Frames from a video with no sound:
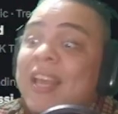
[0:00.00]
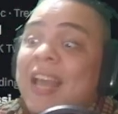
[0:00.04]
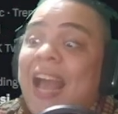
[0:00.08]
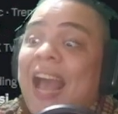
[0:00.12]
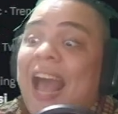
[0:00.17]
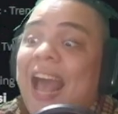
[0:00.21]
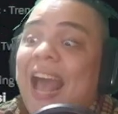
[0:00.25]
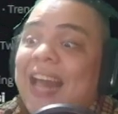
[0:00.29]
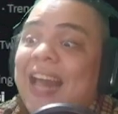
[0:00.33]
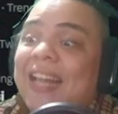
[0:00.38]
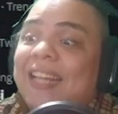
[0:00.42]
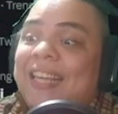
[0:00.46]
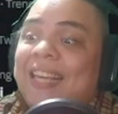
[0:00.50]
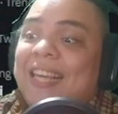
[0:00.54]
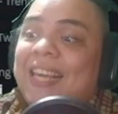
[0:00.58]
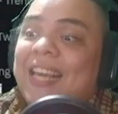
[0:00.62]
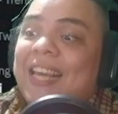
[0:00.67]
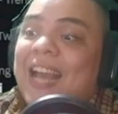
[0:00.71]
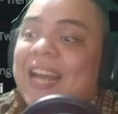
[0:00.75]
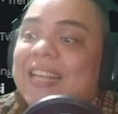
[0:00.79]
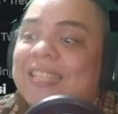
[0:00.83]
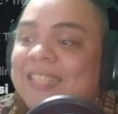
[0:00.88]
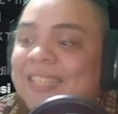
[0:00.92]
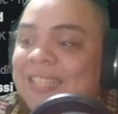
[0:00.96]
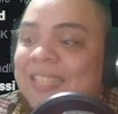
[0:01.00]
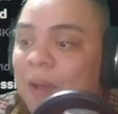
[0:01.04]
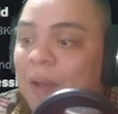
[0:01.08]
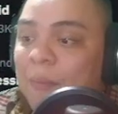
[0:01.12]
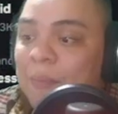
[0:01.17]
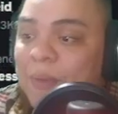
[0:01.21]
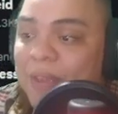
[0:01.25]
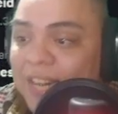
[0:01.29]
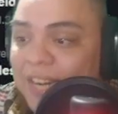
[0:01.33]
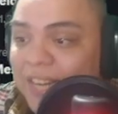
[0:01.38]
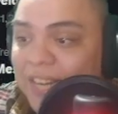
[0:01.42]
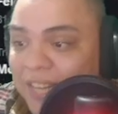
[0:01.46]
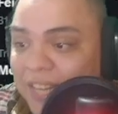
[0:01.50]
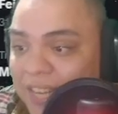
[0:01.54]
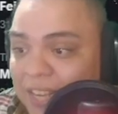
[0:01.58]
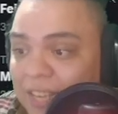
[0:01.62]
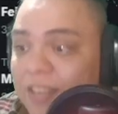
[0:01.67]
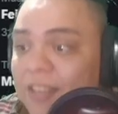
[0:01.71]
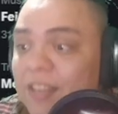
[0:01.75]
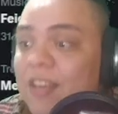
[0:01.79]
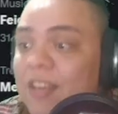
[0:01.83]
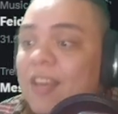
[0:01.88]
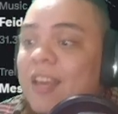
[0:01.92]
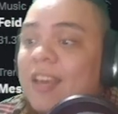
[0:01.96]
and he has the
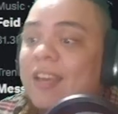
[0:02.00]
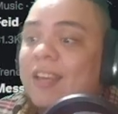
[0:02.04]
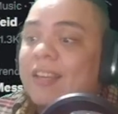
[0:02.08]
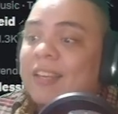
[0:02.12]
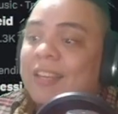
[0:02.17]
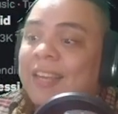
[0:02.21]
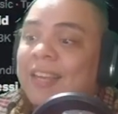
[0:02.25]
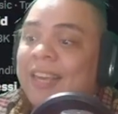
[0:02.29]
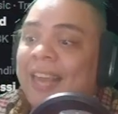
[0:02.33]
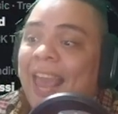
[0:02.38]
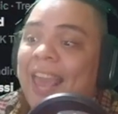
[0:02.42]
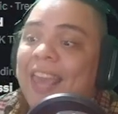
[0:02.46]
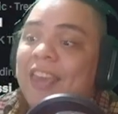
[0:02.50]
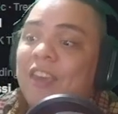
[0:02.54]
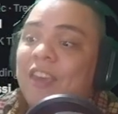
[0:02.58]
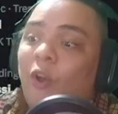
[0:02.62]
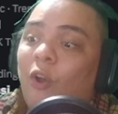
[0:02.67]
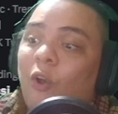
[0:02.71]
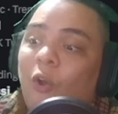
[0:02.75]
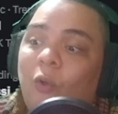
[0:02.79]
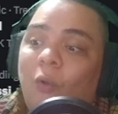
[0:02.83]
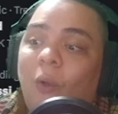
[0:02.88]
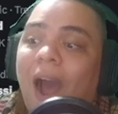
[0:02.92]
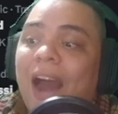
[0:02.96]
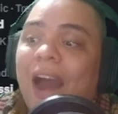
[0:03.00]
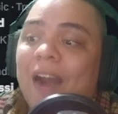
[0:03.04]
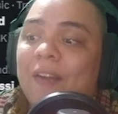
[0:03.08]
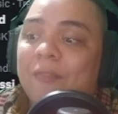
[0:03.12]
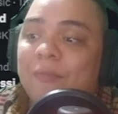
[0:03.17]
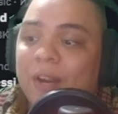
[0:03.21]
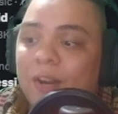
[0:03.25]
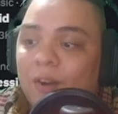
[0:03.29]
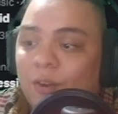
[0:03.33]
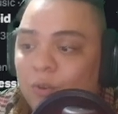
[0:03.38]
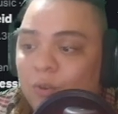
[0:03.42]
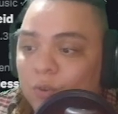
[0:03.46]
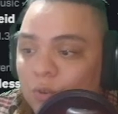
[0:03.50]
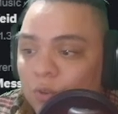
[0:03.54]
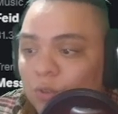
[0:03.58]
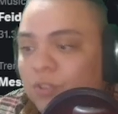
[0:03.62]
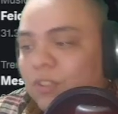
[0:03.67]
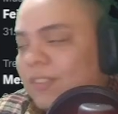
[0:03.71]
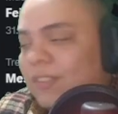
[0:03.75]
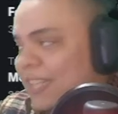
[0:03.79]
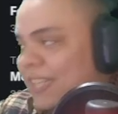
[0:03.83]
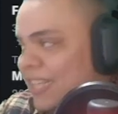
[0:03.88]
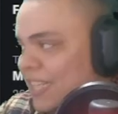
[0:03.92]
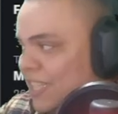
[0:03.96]
ability KO a
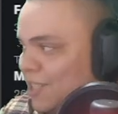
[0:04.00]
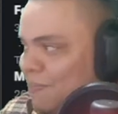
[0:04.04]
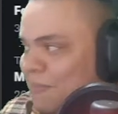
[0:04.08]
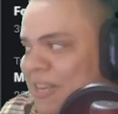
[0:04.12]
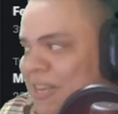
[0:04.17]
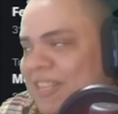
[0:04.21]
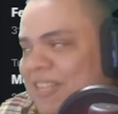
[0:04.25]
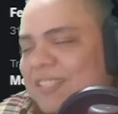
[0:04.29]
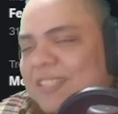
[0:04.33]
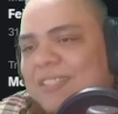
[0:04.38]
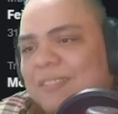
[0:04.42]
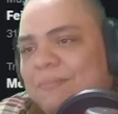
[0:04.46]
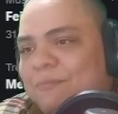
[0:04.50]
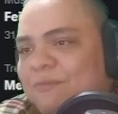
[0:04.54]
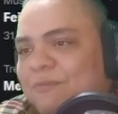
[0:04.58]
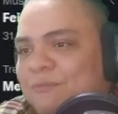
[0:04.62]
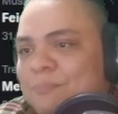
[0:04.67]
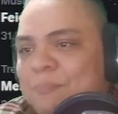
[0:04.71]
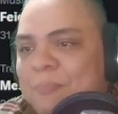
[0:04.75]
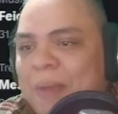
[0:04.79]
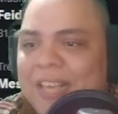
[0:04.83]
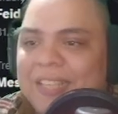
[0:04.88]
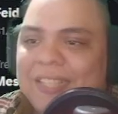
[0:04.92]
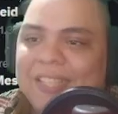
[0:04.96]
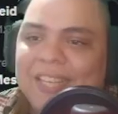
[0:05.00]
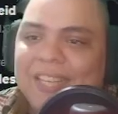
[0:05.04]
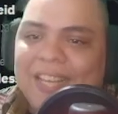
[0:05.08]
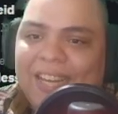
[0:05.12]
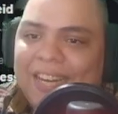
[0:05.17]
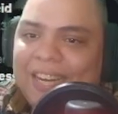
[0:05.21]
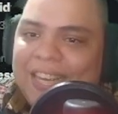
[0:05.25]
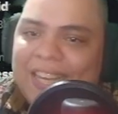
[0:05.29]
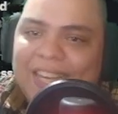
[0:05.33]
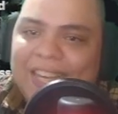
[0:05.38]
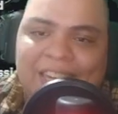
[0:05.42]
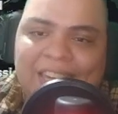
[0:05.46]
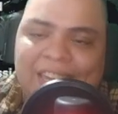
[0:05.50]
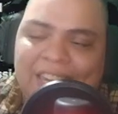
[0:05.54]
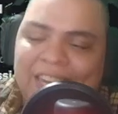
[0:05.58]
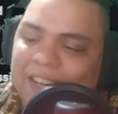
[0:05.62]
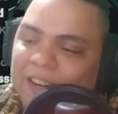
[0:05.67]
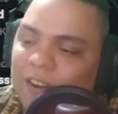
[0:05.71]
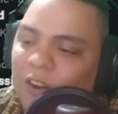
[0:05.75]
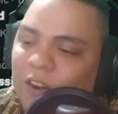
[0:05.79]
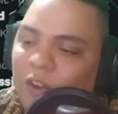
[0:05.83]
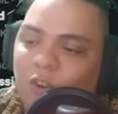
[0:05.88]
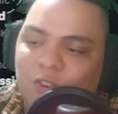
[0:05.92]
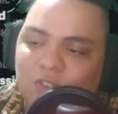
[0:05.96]
recruit. This means basically
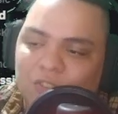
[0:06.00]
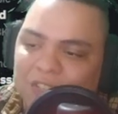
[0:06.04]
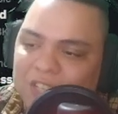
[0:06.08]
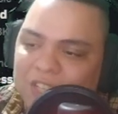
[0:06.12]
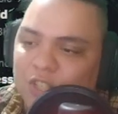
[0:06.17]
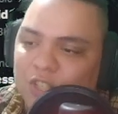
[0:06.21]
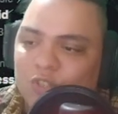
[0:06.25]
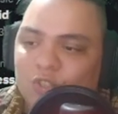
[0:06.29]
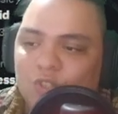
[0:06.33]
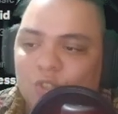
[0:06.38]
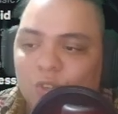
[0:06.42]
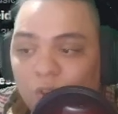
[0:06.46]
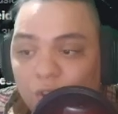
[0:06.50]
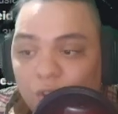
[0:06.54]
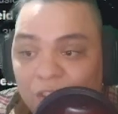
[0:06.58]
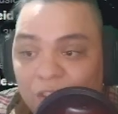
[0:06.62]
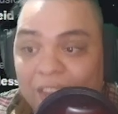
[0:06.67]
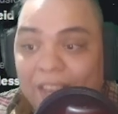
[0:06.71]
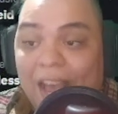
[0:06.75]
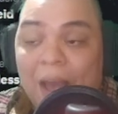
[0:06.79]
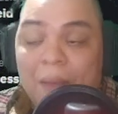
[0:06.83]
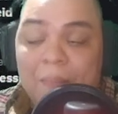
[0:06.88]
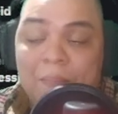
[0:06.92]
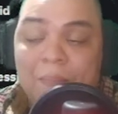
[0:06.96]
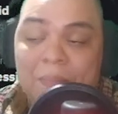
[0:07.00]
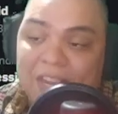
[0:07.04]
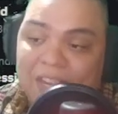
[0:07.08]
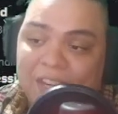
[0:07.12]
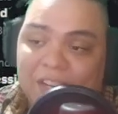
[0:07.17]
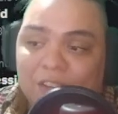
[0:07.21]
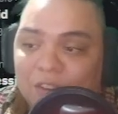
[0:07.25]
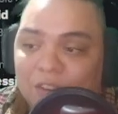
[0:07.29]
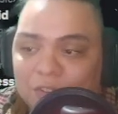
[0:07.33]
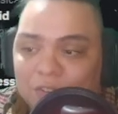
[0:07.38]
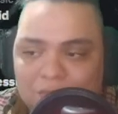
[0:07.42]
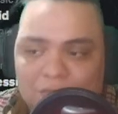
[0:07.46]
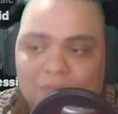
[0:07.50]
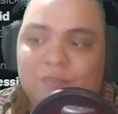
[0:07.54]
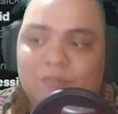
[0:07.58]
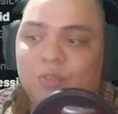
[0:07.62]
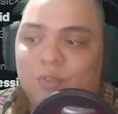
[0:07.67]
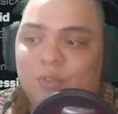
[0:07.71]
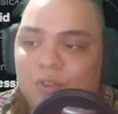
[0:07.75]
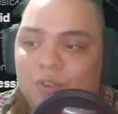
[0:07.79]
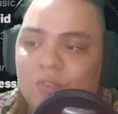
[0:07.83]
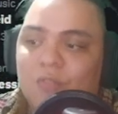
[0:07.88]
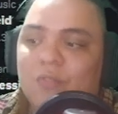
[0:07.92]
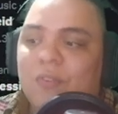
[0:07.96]
kill or destroy a minion,
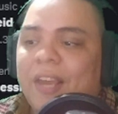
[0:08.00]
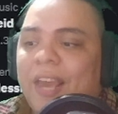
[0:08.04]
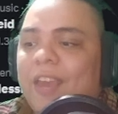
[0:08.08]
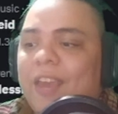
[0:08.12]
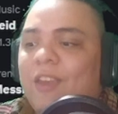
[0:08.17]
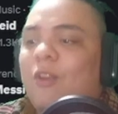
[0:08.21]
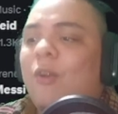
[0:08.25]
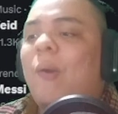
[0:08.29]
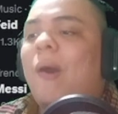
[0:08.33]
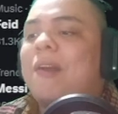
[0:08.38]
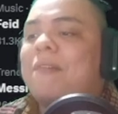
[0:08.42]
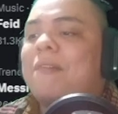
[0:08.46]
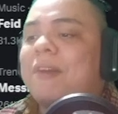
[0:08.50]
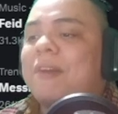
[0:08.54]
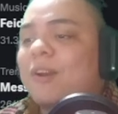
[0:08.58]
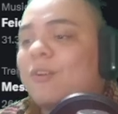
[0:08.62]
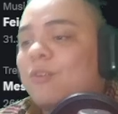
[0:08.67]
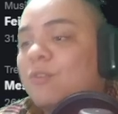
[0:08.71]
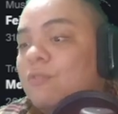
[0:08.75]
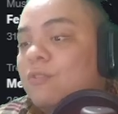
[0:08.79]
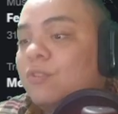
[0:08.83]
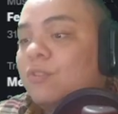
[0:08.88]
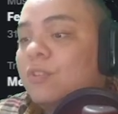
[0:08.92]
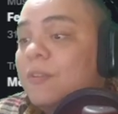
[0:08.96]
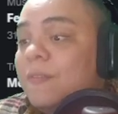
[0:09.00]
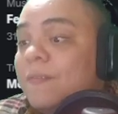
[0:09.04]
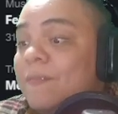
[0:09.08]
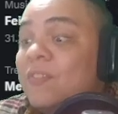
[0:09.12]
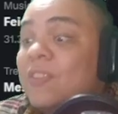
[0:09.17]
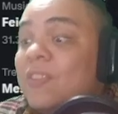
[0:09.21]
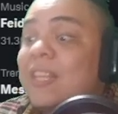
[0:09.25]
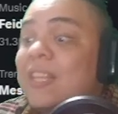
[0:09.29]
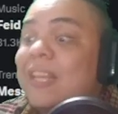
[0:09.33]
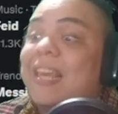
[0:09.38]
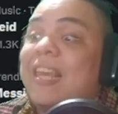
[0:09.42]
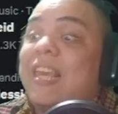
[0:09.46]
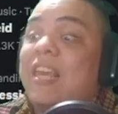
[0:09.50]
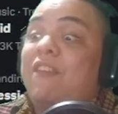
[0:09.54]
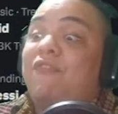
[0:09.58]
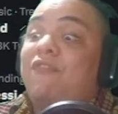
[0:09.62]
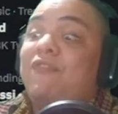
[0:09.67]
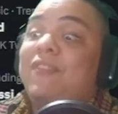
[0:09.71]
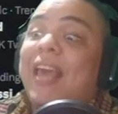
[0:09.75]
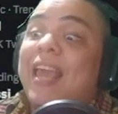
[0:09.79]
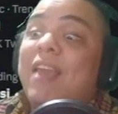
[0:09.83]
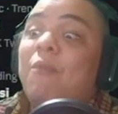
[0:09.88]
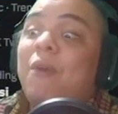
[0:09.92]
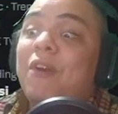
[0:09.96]
you know, KO a recruit if
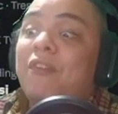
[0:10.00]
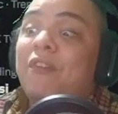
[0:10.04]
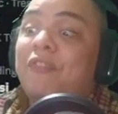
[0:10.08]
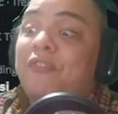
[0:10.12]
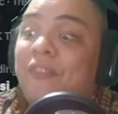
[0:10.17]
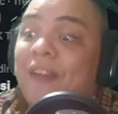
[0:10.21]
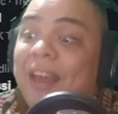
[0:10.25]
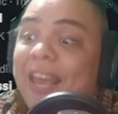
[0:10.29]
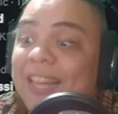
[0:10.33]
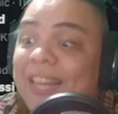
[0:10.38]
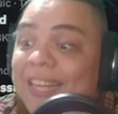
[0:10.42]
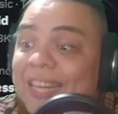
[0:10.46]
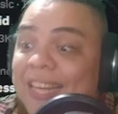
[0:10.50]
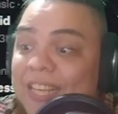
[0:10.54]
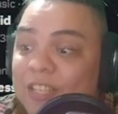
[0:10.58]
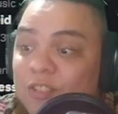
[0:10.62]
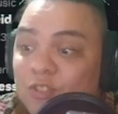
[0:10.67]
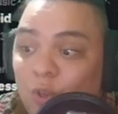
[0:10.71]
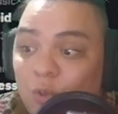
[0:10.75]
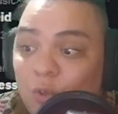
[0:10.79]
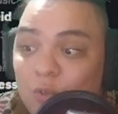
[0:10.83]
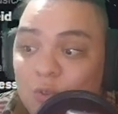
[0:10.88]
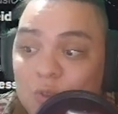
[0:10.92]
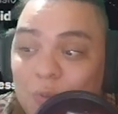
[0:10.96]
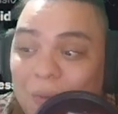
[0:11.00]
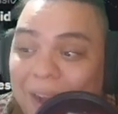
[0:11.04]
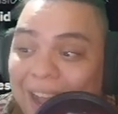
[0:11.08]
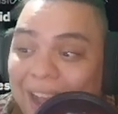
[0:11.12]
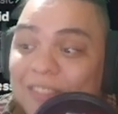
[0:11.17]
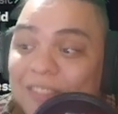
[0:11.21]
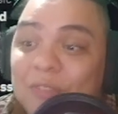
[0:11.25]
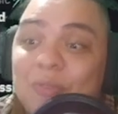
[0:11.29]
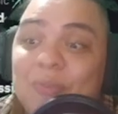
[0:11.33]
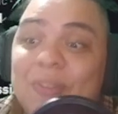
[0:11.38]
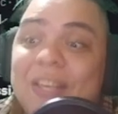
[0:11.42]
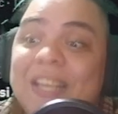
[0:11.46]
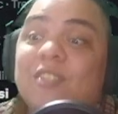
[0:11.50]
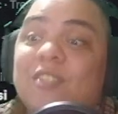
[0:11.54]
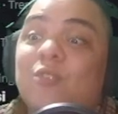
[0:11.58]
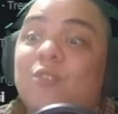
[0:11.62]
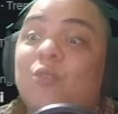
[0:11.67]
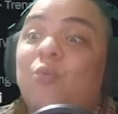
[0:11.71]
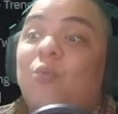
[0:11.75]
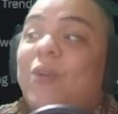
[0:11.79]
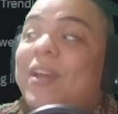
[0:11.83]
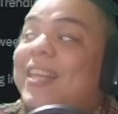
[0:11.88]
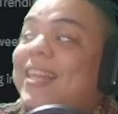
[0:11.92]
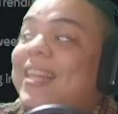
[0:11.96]
they were friendly. So you can do this
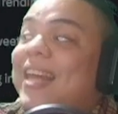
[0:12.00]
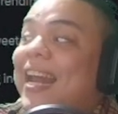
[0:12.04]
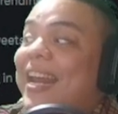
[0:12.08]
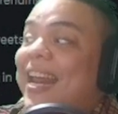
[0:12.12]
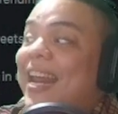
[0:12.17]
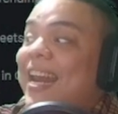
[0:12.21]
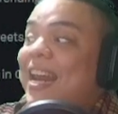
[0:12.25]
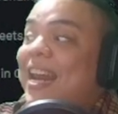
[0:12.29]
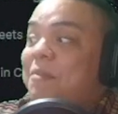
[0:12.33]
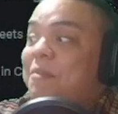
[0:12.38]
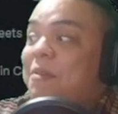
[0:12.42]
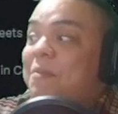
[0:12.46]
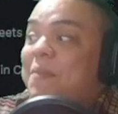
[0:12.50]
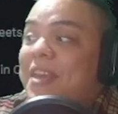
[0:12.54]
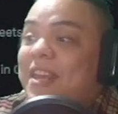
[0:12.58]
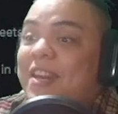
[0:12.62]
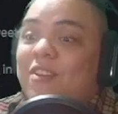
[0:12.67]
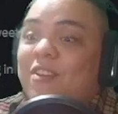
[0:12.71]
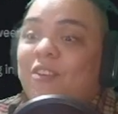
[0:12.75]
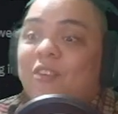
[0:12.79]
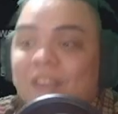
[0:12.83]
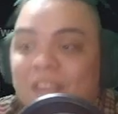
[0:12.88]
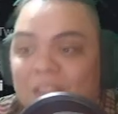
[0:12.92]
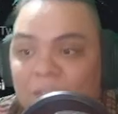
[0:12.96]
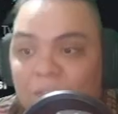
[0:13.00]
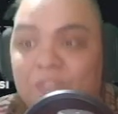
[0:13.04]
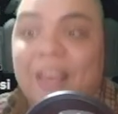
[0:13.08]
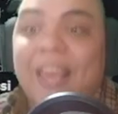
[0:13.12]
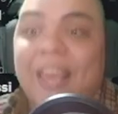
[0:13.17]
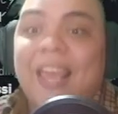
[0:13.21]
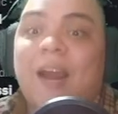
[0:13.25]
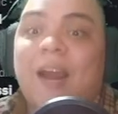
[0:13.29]
with an enemy minion. If they